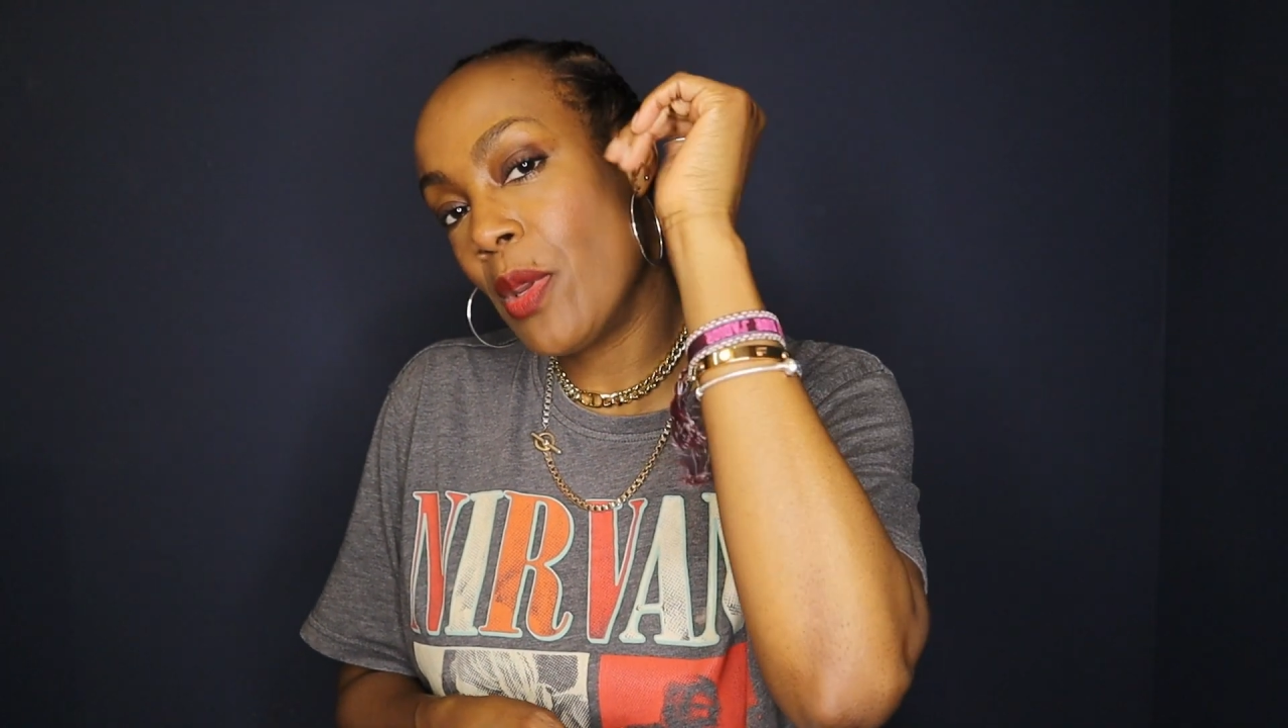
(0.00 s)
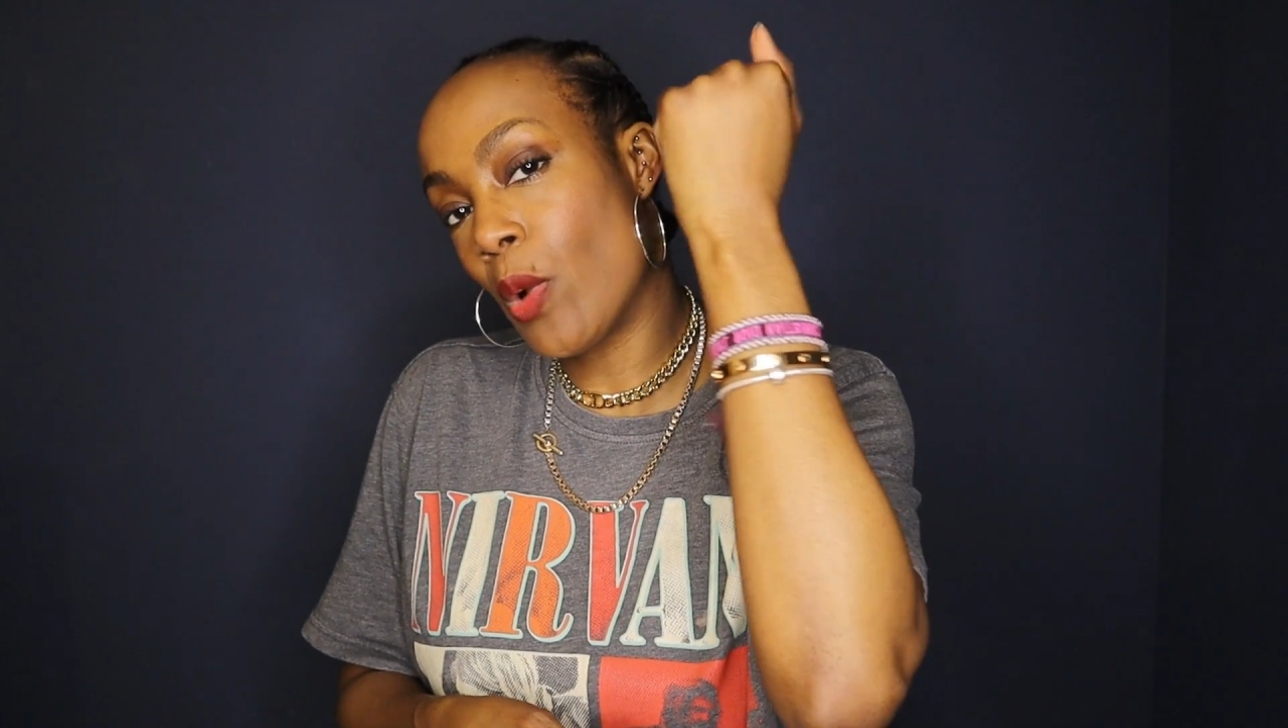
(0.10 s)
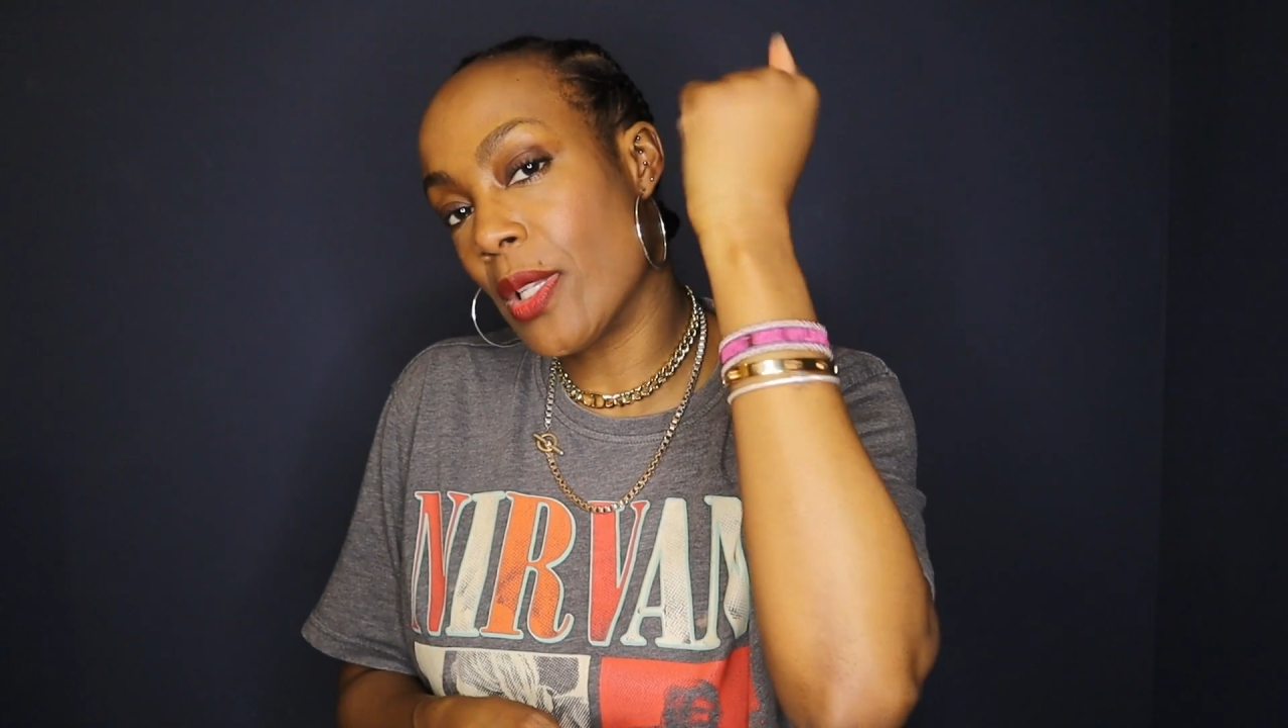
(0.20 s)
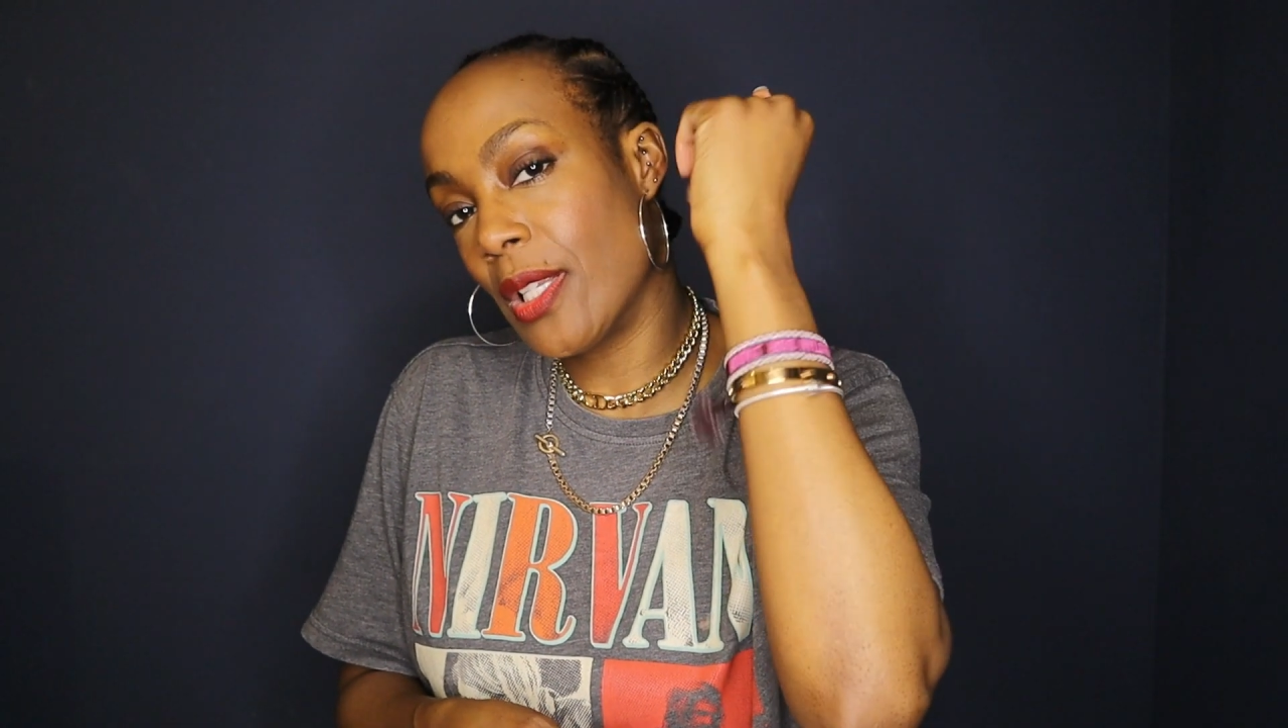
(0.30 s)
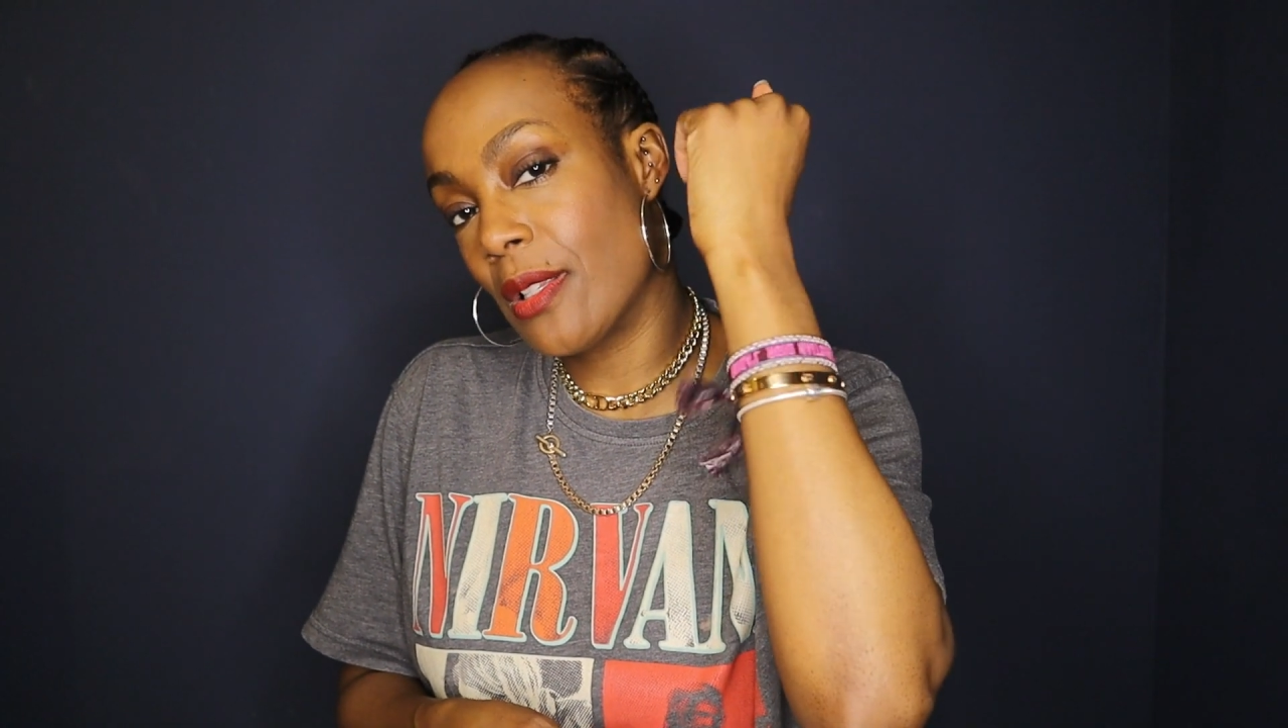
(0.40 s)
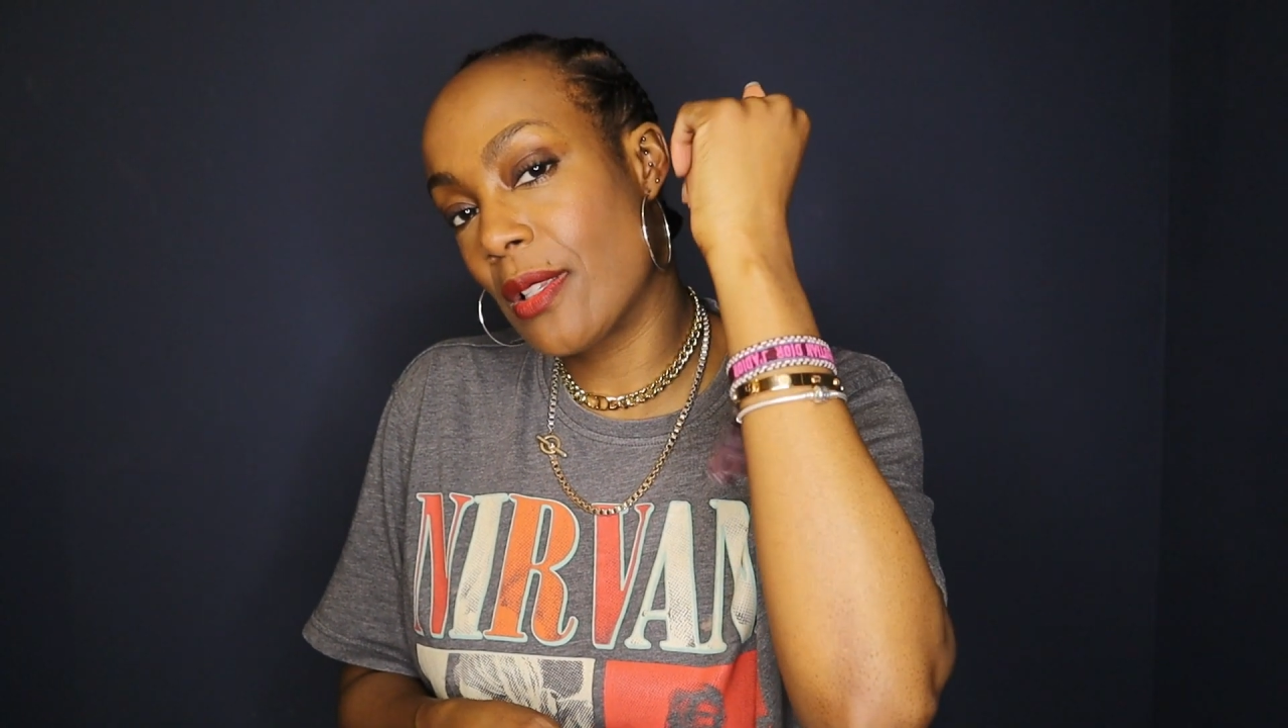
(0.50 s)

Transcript: wanting to